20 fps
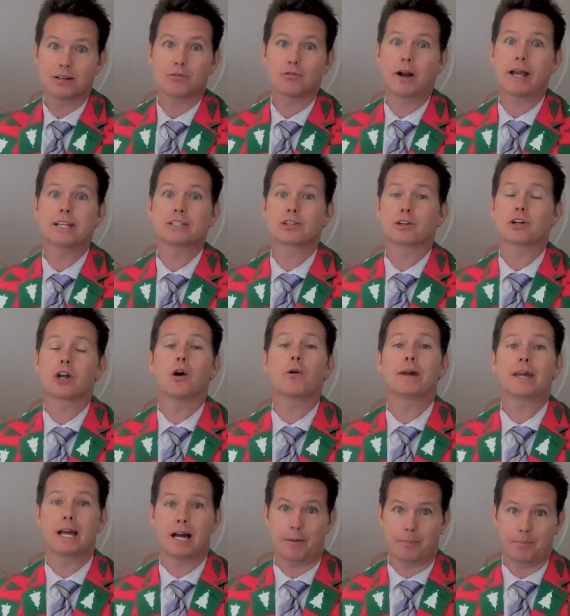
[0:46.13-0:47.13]
rates are
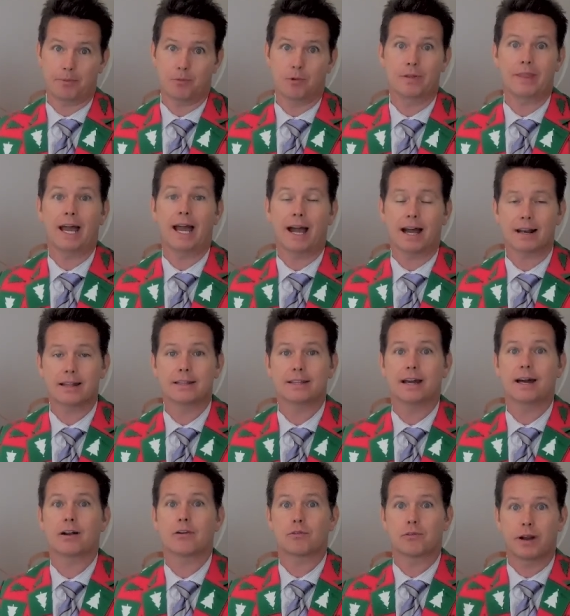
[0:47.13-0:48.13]
going up. Without a
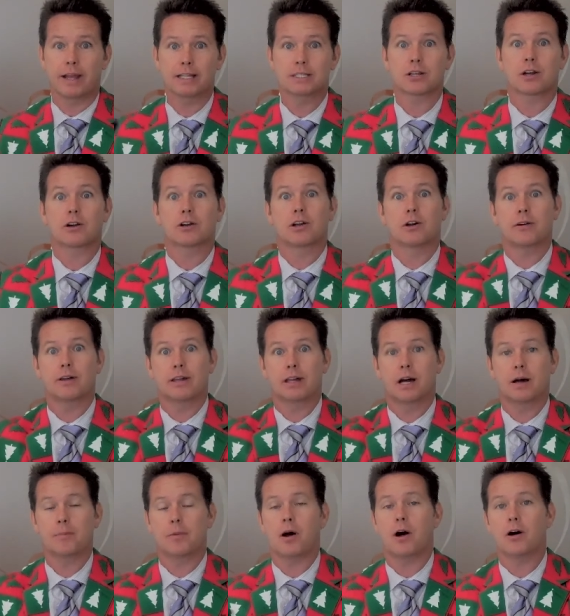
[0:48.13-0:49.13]
doubt, rates are going
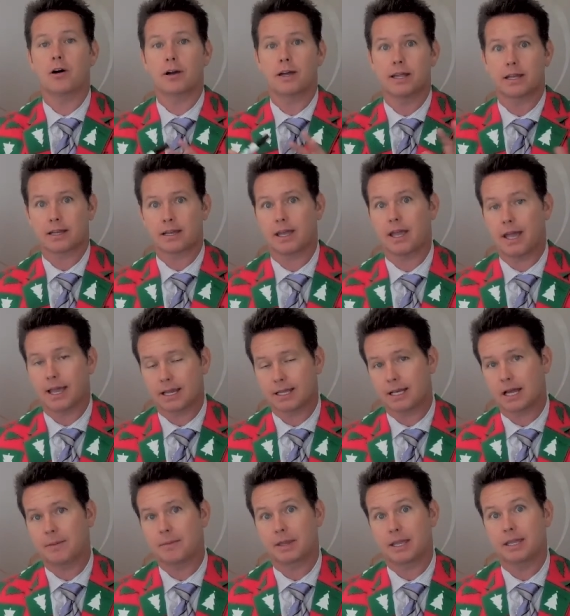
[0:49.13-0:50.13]
up. All ec
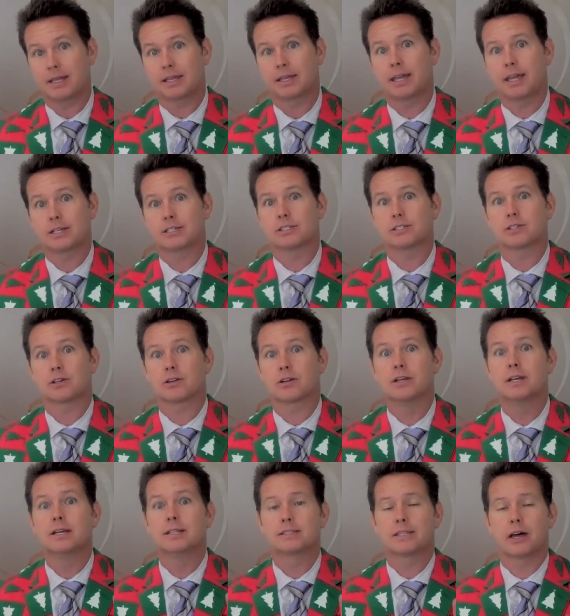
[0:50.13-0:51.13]
economic indications
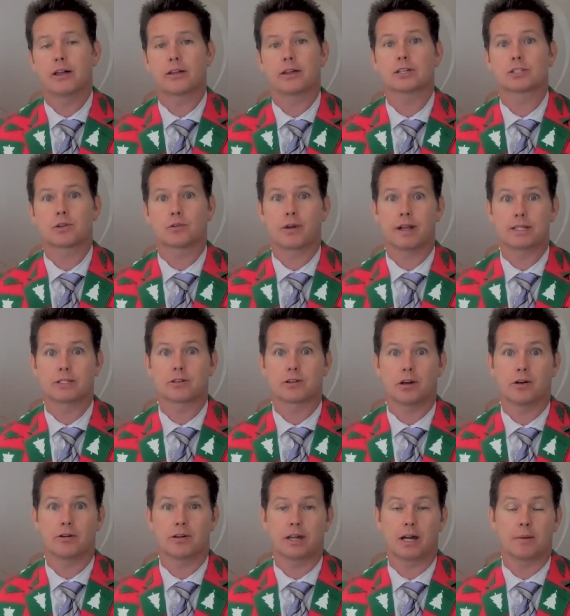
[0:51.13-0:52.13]
are telling us the rates
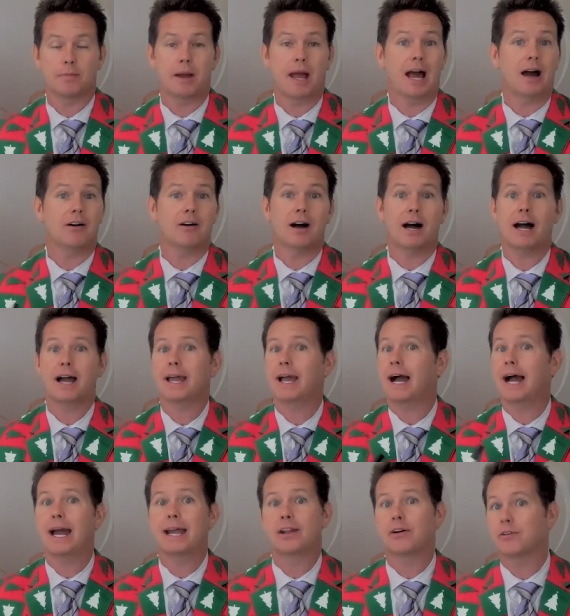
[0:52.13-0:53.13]
are going up. How
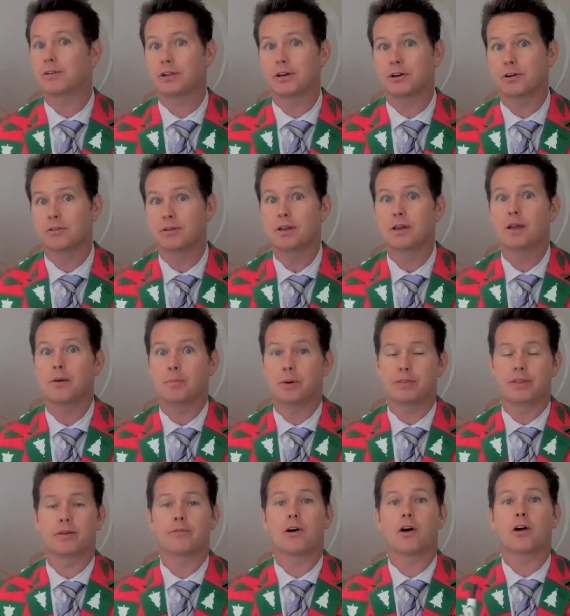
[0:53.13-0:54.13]
high? I don't know.
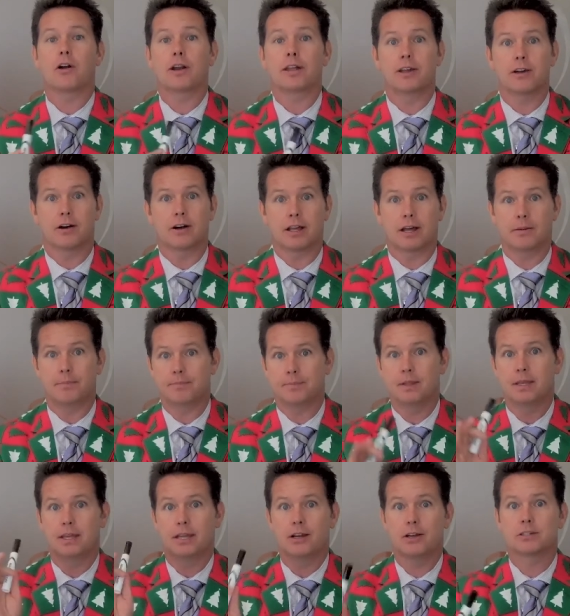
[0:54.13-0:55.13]
But they've already gone
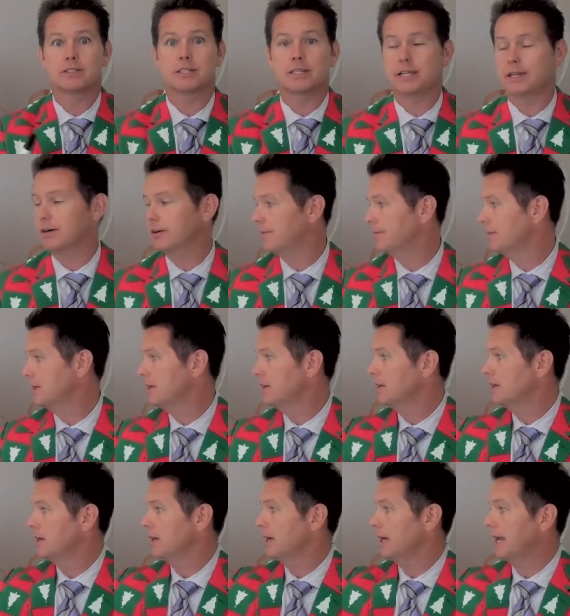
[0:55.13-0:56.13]
up. Here's the deal.
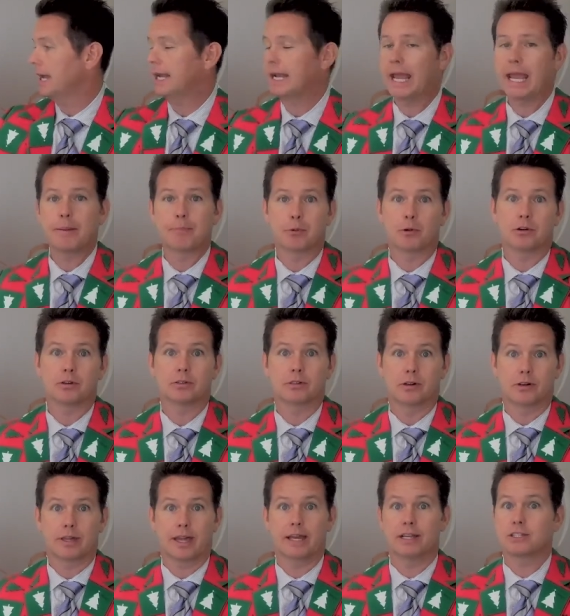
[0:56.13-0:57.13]
In April,
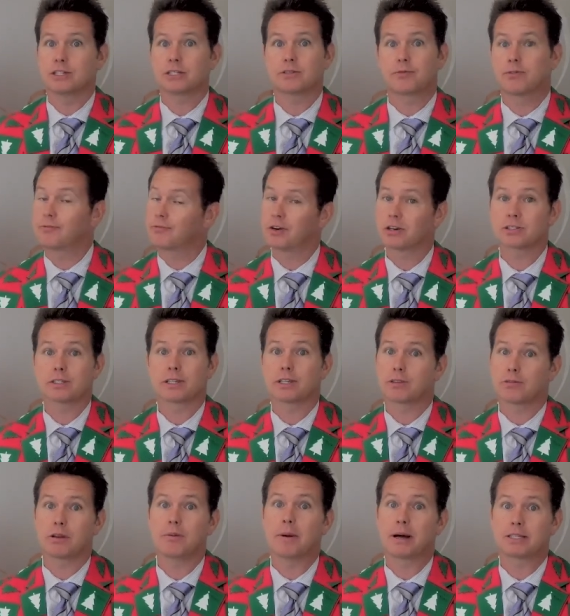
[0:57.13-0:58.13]
okay, just virtually
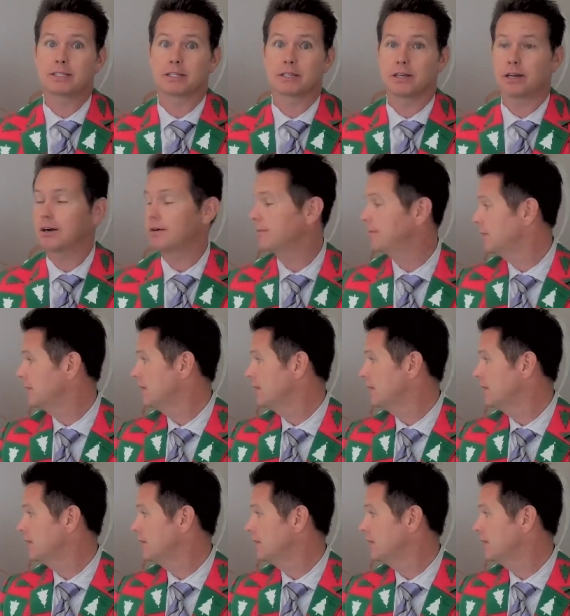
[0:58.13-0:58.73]
three months ago,